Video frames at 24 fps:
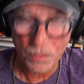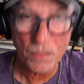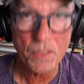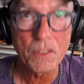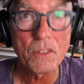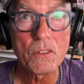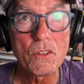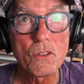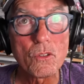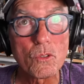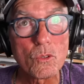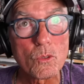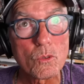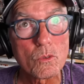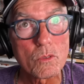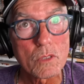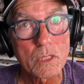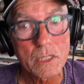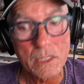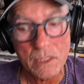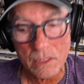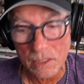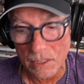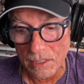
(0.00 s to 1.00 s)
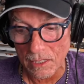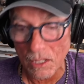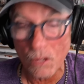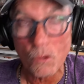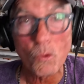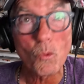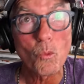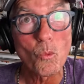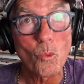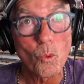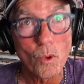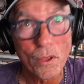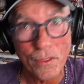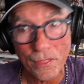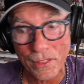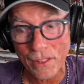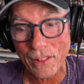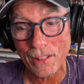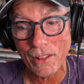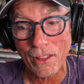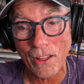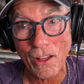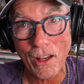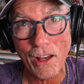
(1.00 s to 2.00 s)
the new lenses in with
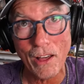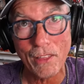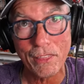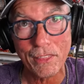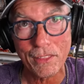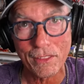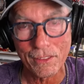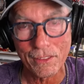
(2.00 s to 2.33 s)
cloth.